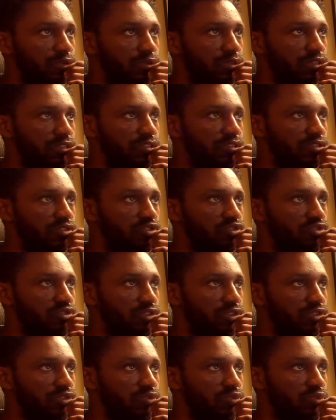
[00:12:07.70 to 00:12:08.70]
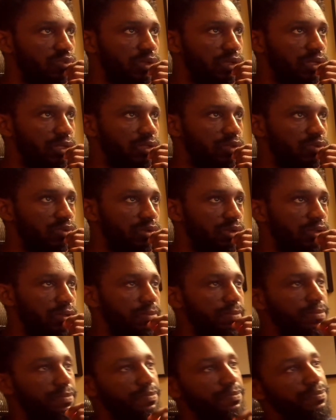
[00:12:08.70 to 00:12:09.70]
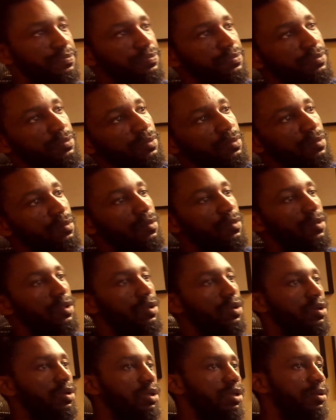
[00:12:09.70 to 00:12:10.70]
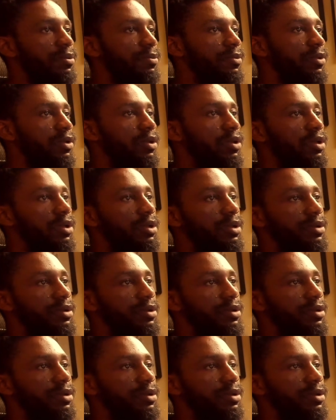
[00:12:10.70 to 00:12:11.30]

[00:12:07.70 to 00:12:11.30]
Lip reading: So this struct where okay.